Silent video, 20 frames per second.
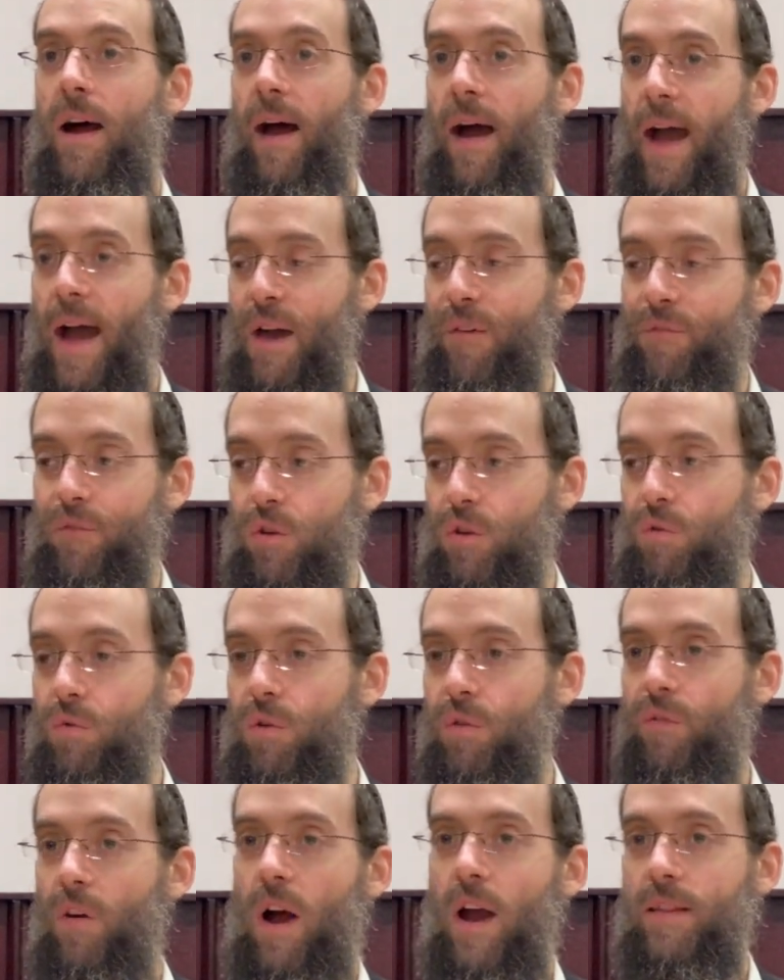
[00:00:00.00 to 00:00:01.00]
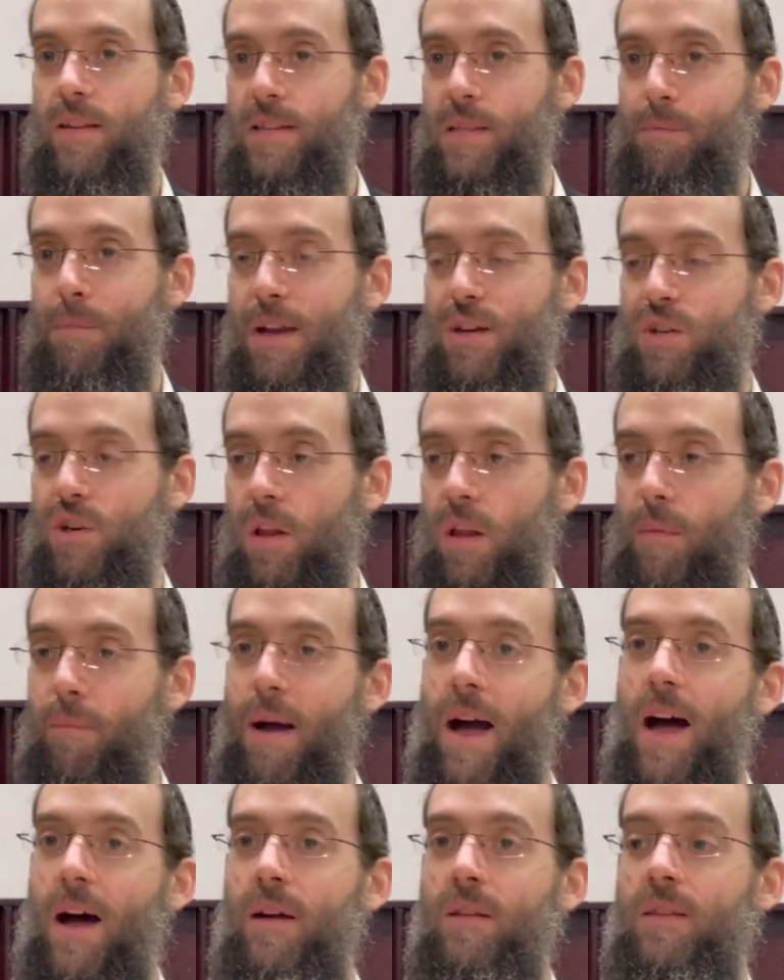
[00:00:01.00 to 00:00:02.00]
after you divide the special
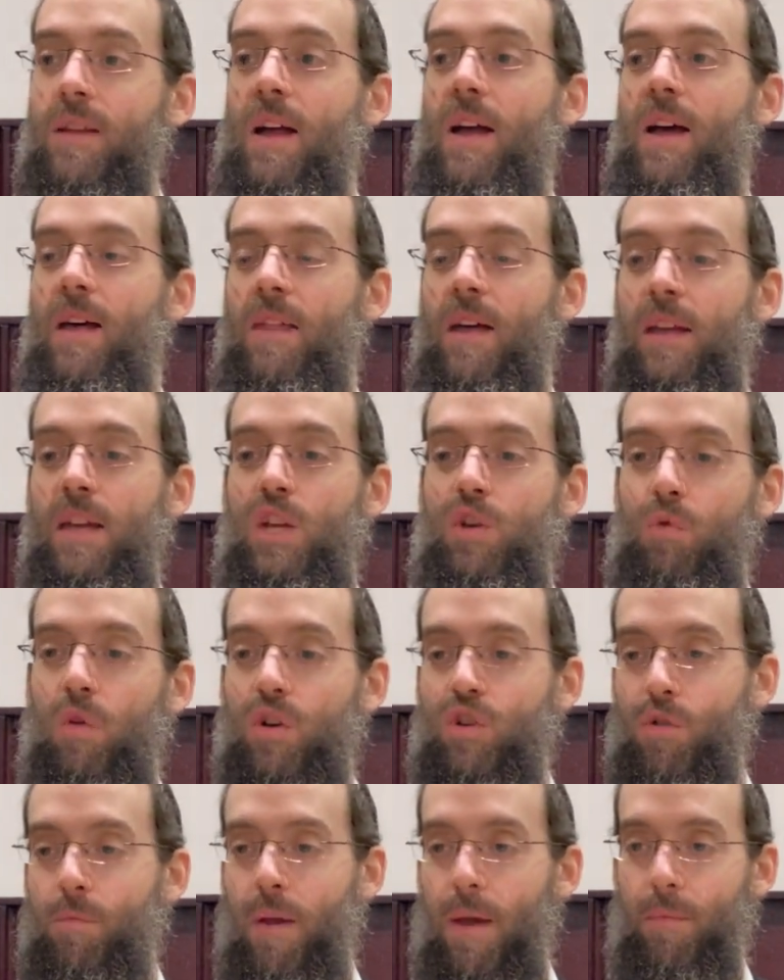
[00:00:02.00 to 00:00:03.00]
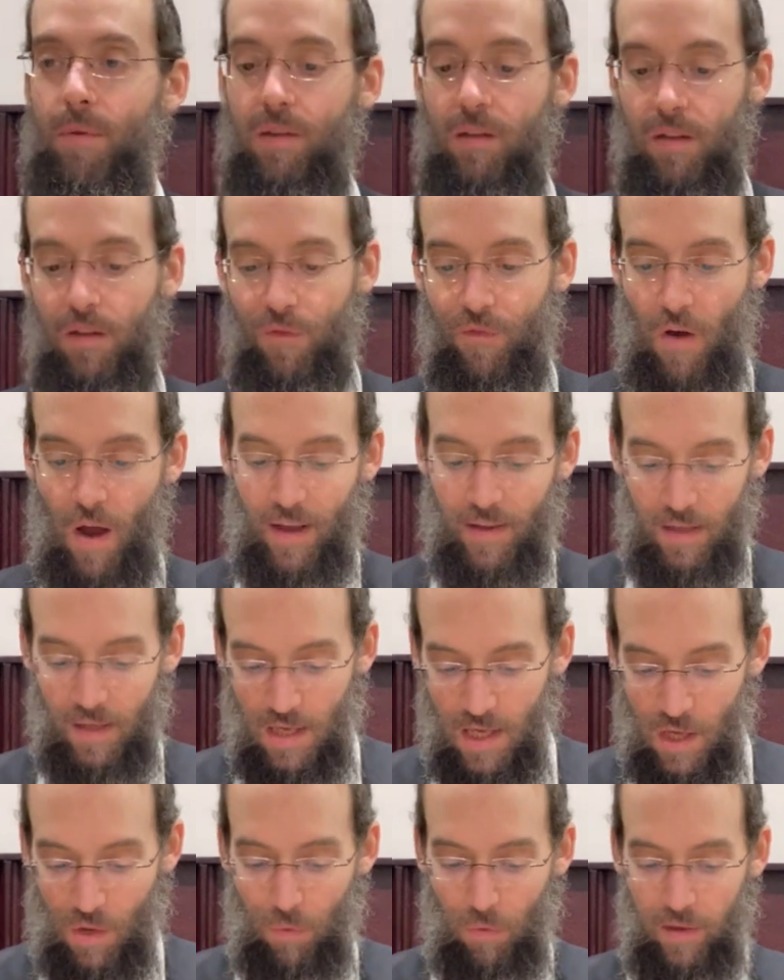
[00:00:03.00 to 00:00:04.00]
amount, that each one should be able to divide
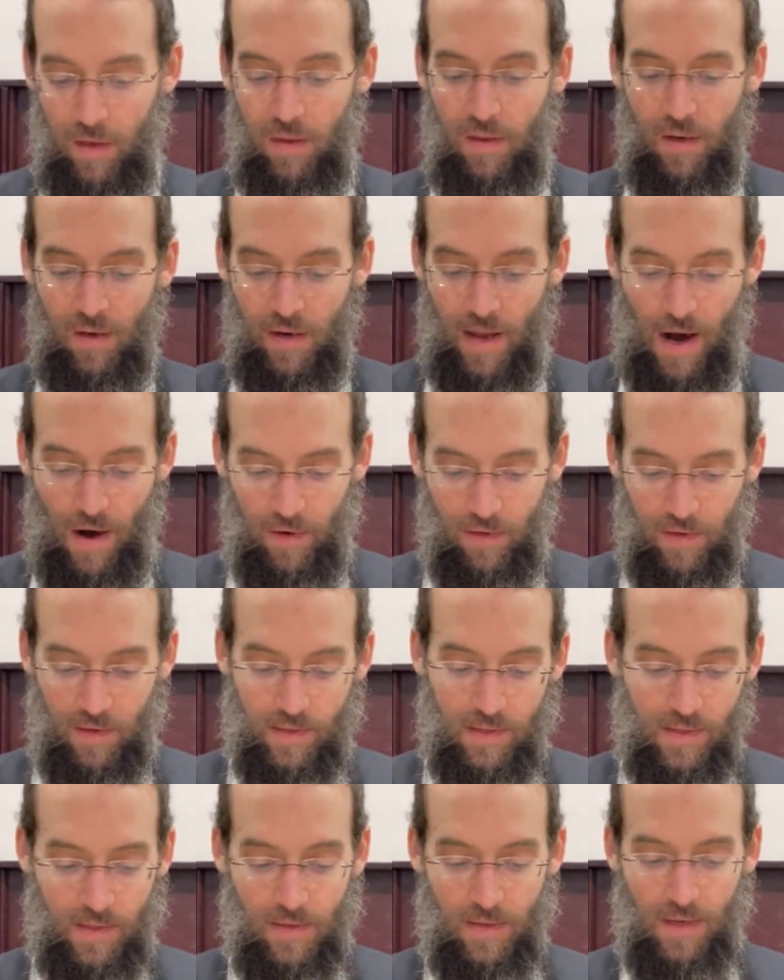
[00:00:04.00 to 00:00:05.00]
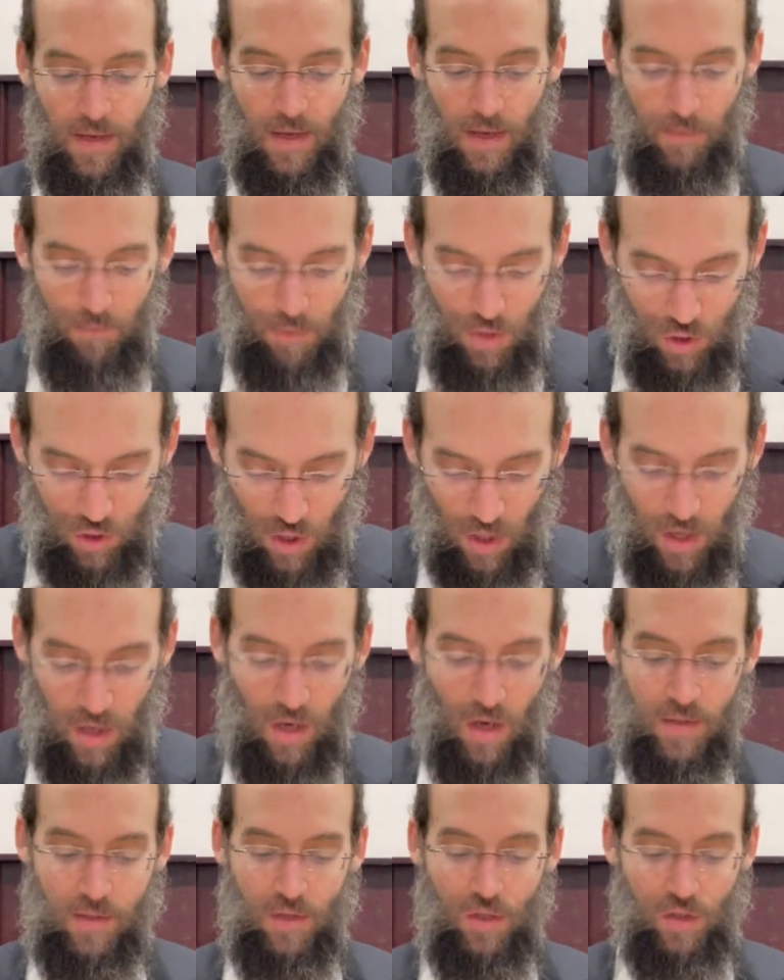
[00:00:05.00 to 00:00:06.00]
equally the inheritance.
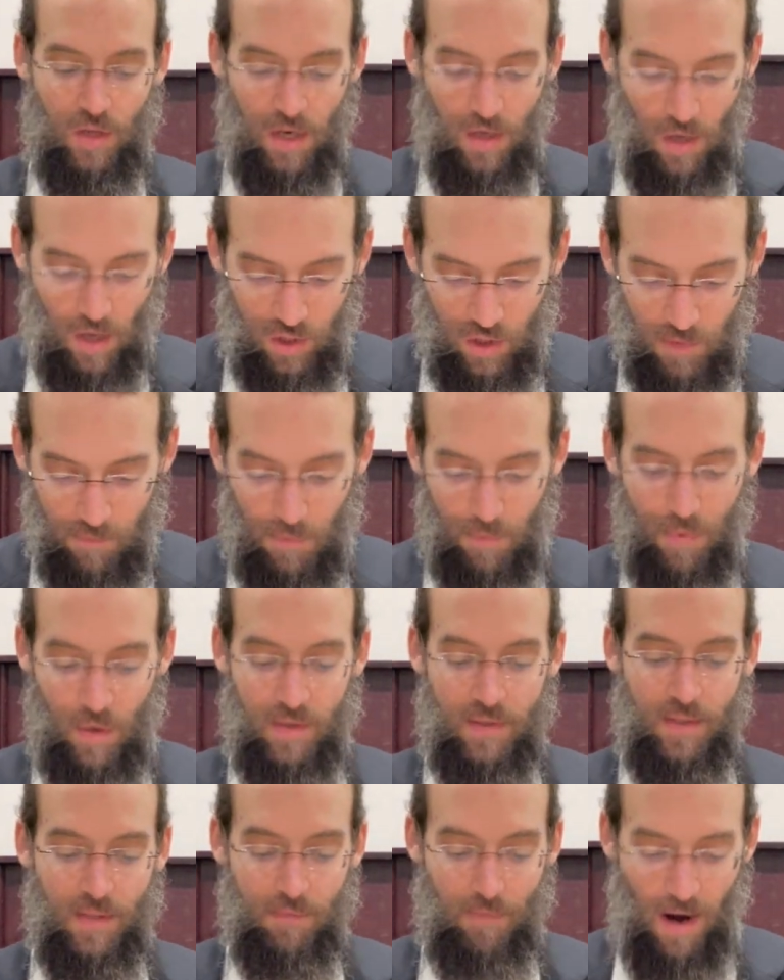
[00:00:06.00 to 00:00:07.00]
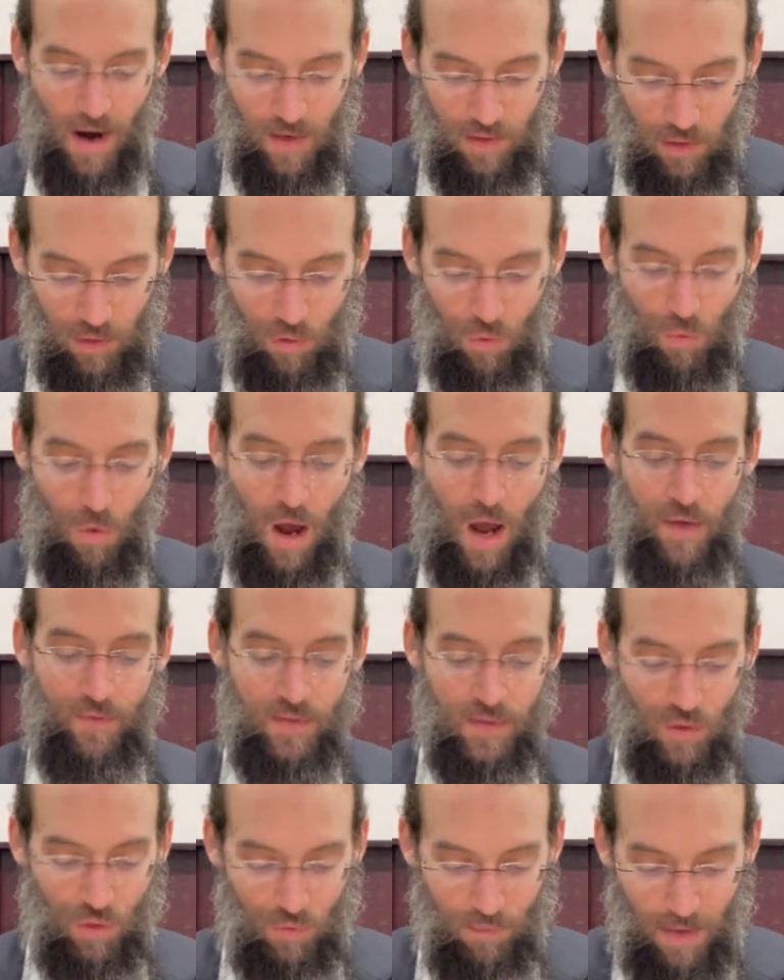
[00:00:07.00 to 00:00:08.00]
Person is married to two
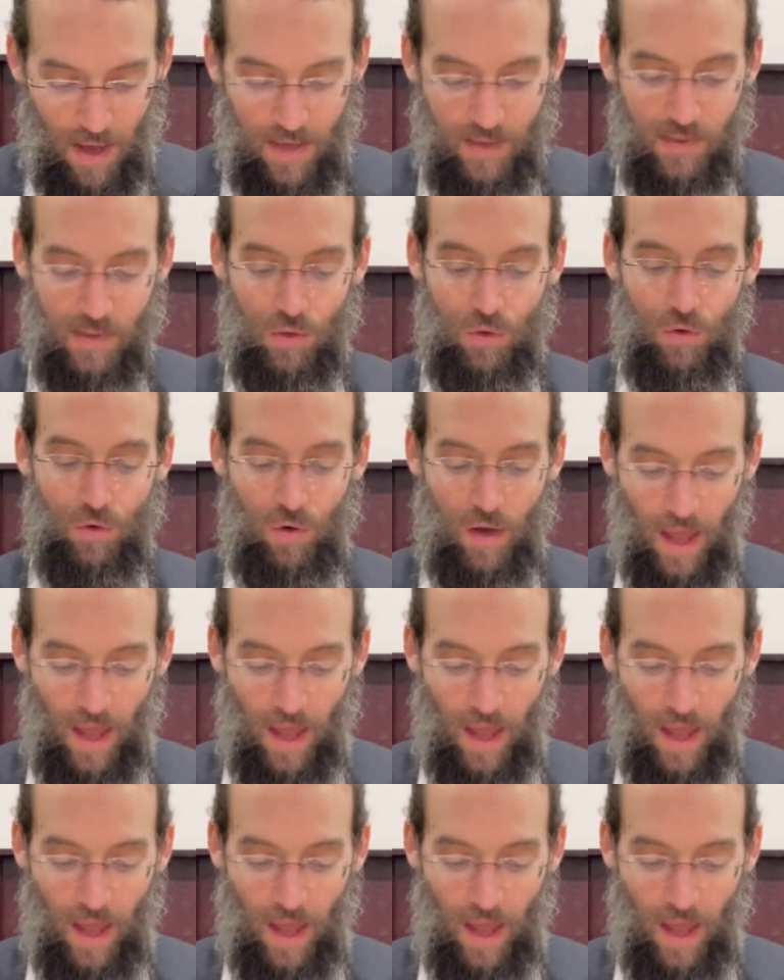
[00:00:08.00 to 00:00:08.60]
wives, umeisu,